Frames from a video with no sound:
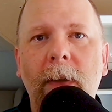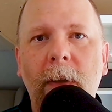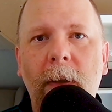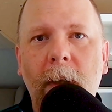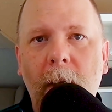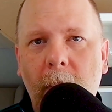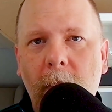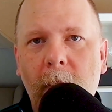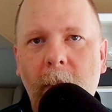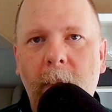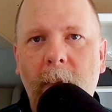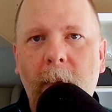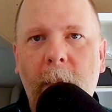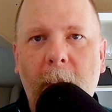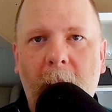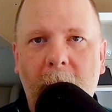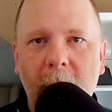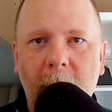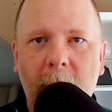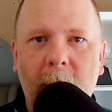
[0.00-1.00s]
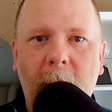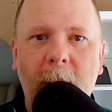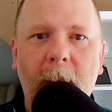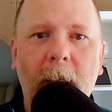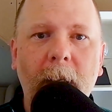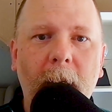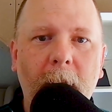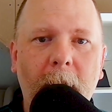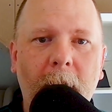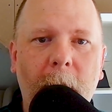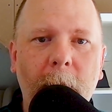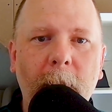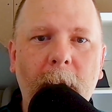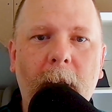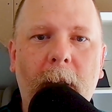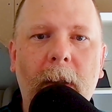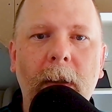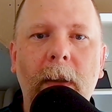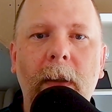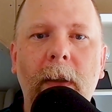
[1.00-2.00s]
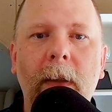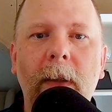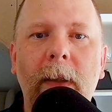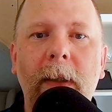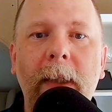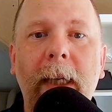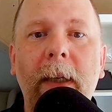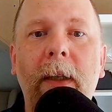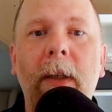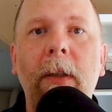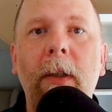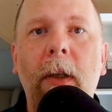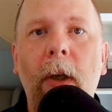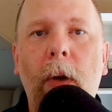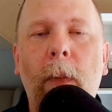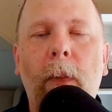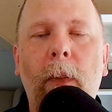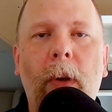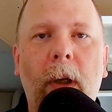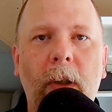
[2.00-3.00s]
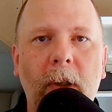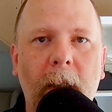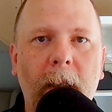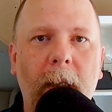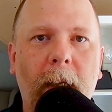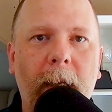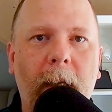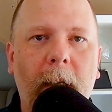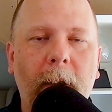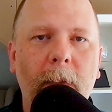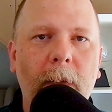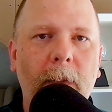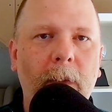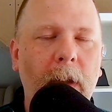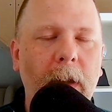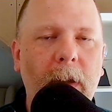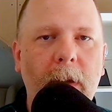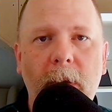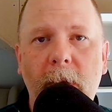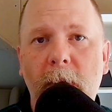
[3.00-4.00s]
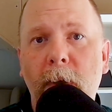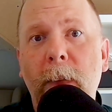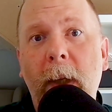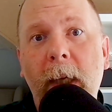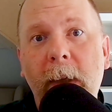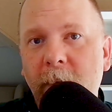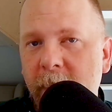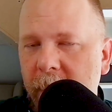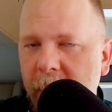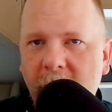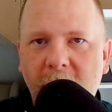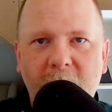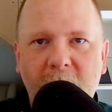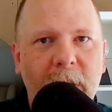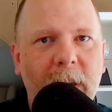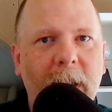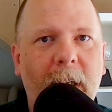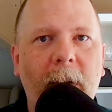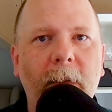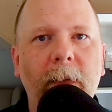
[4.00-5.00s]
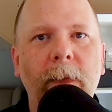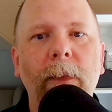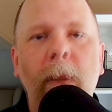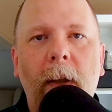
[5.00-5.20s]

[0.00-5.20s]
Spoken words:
Go repository on GitHub called Standard Go Project Layout, which you may have seen yourself.